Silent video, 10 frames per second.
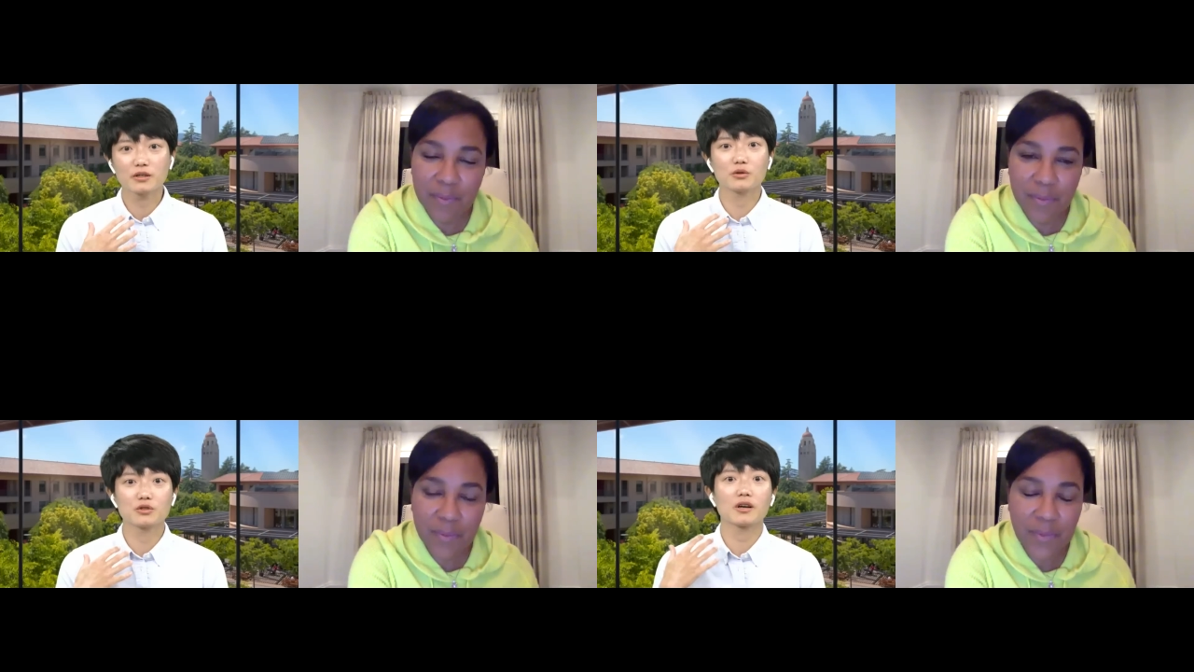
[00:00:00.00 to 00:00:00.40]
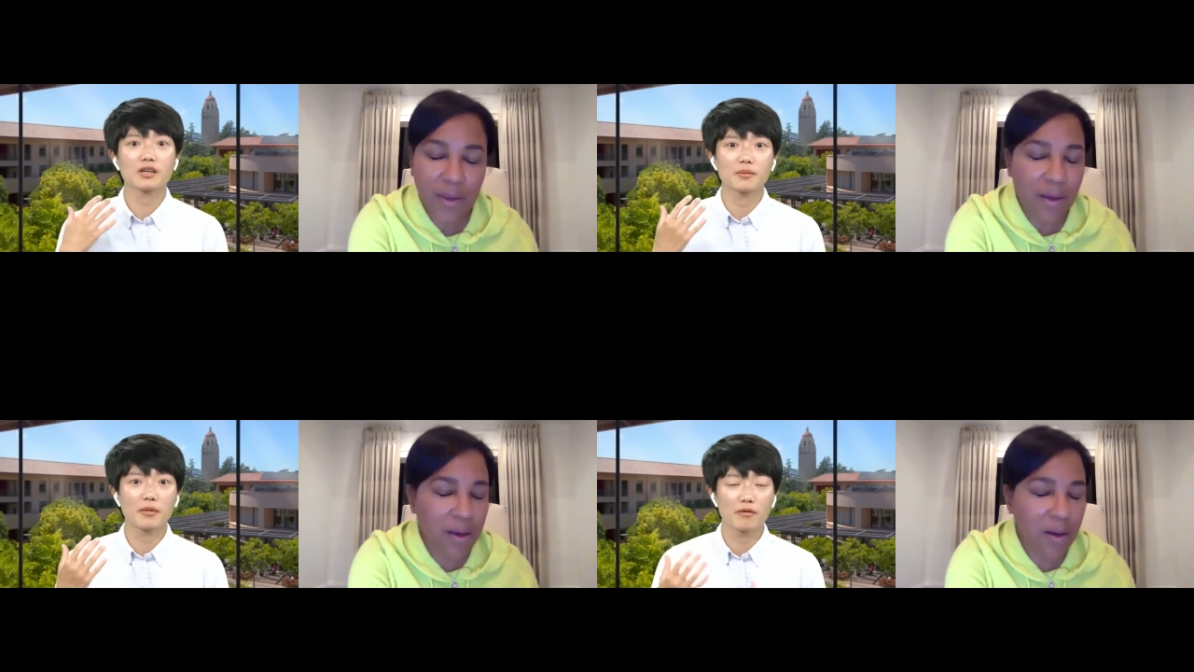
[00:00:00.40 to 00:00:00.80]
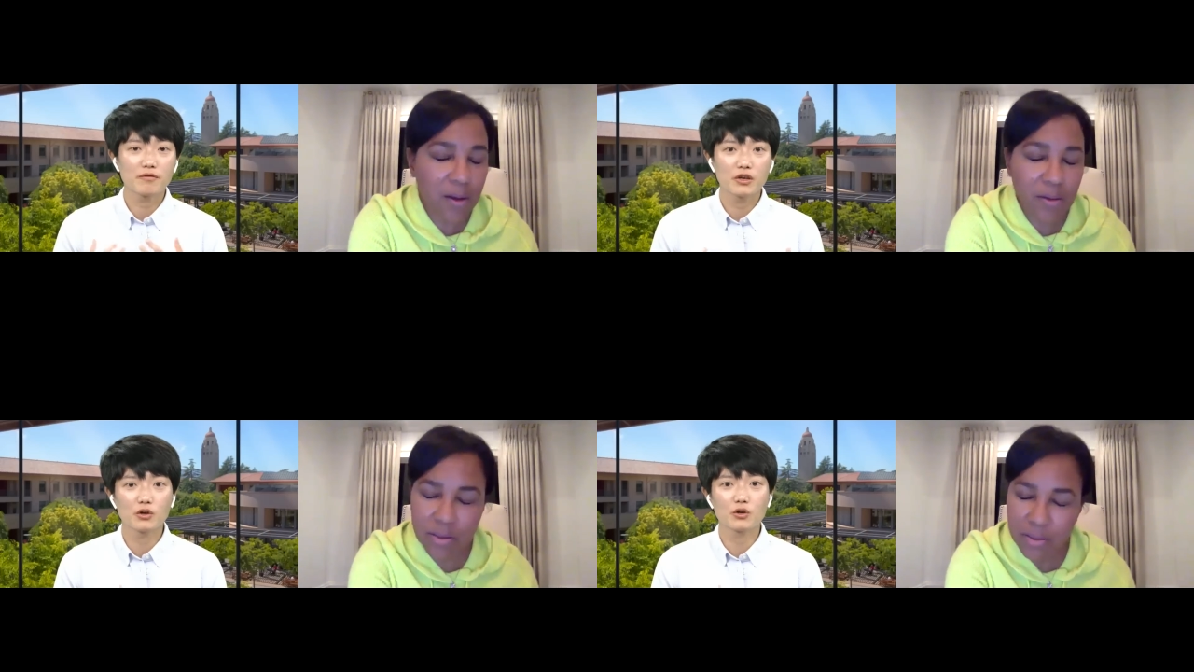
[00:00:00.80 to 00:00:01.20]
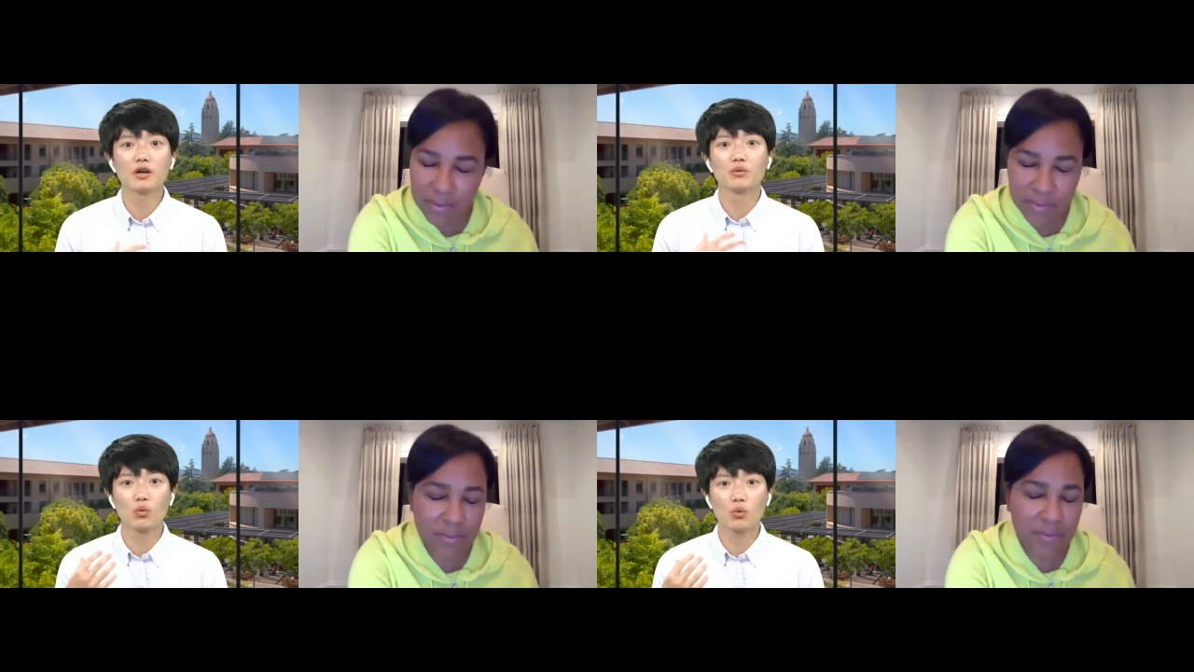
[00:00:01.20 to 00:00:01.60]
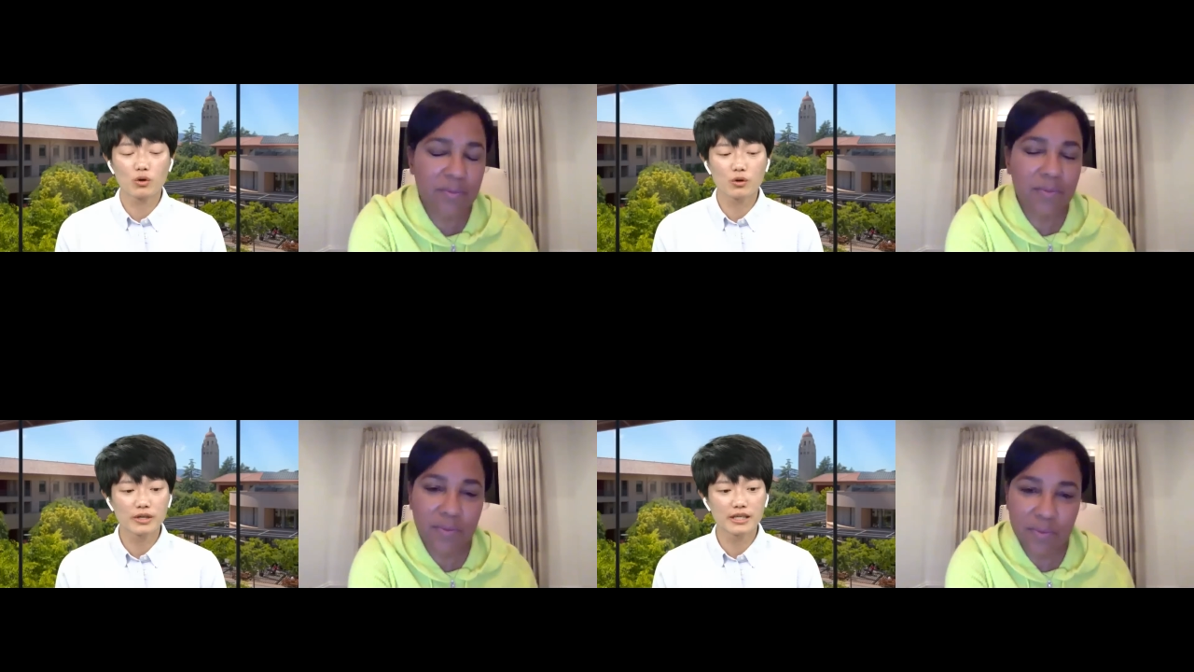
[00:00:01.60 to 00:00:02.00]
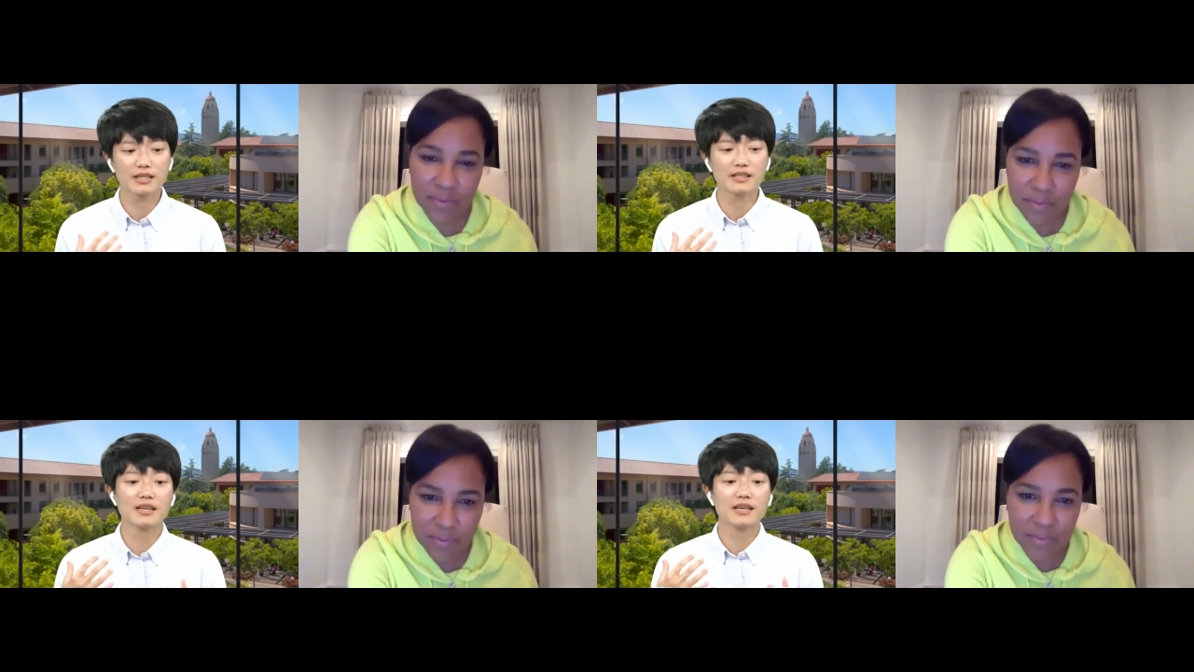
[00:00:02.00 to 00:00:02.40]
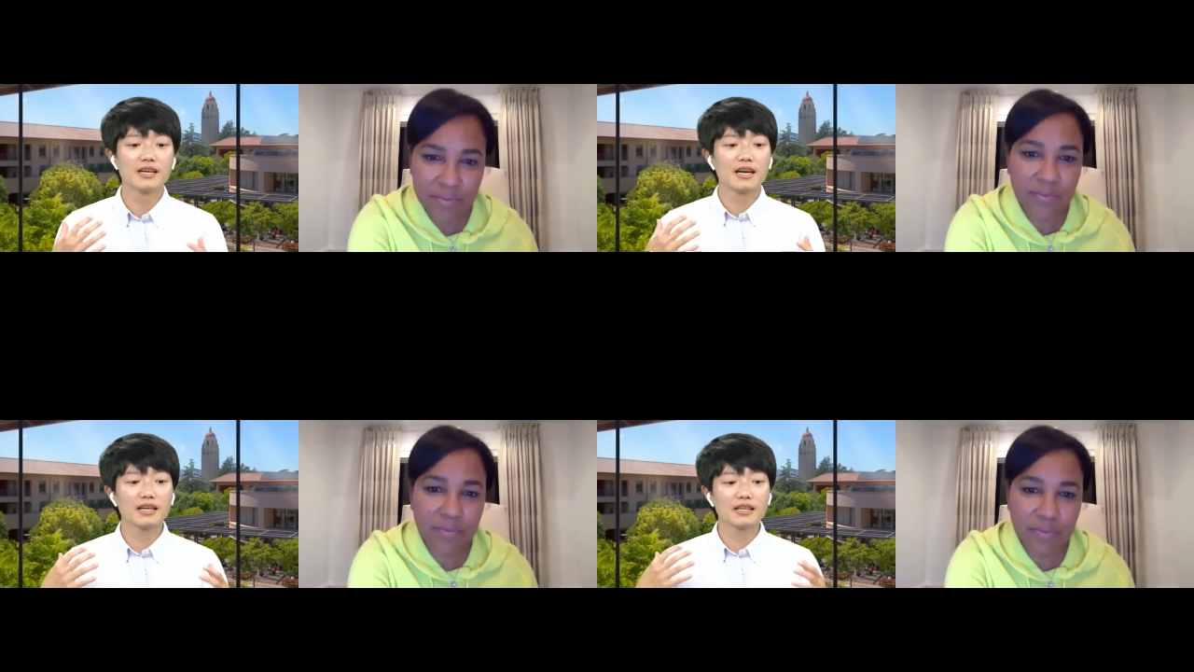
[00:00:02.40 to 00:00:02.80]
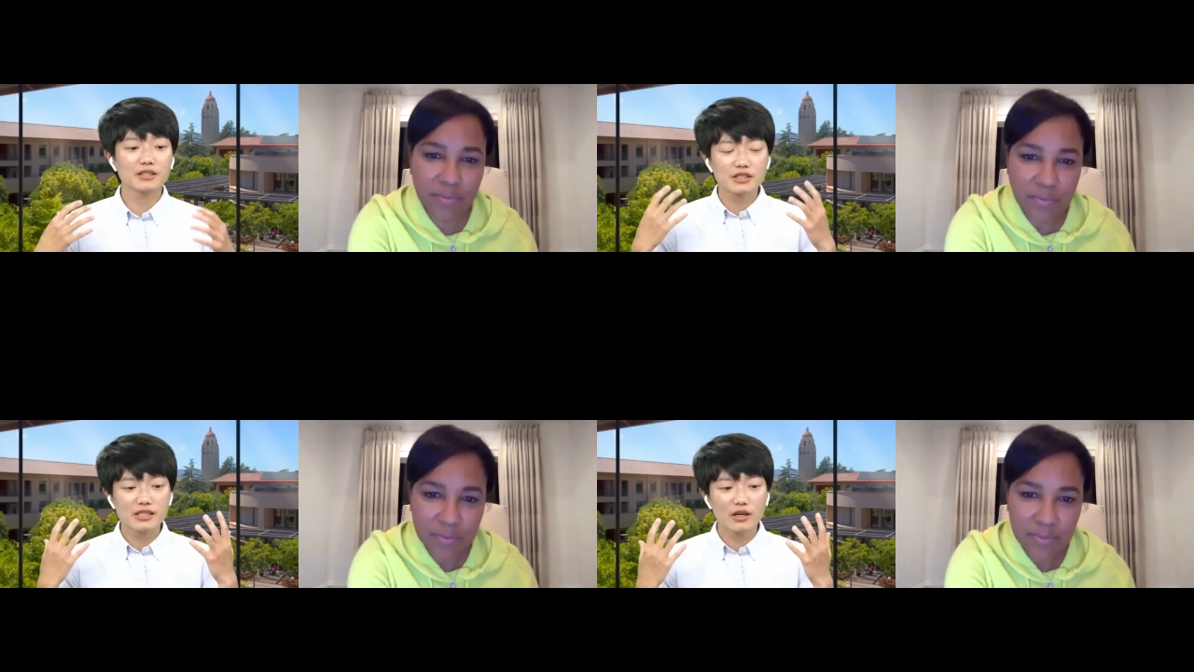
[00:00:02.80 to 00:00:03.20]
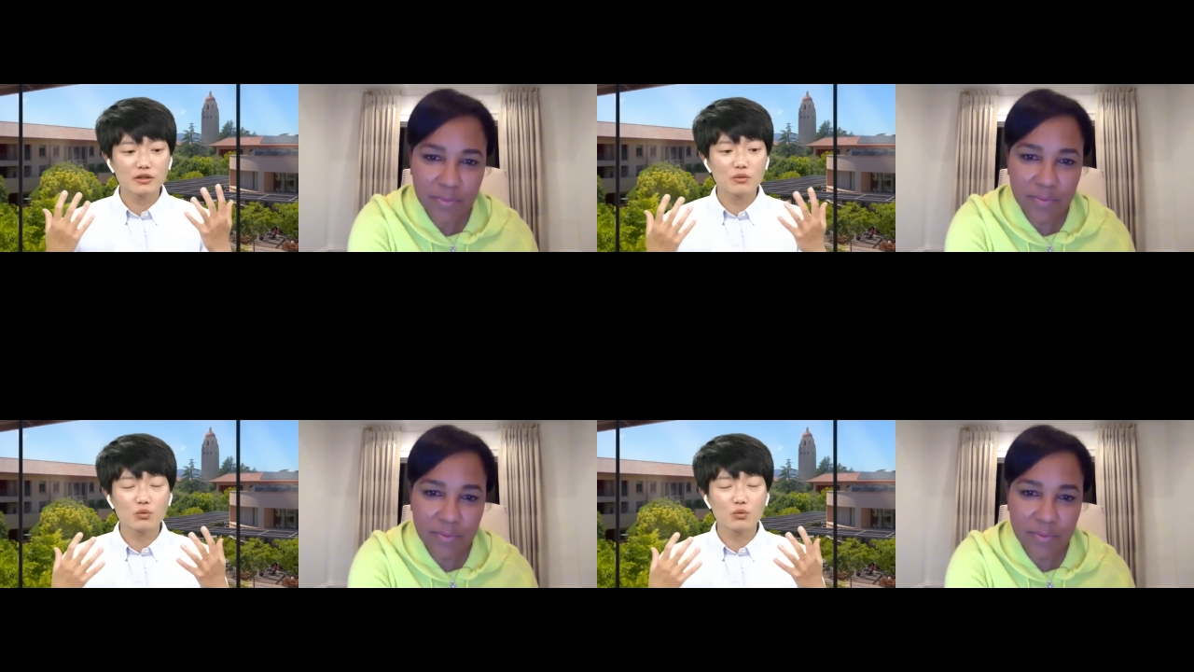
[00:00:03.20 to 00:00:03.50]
Speaker 1: You talking about fear and worry and, and it just sounded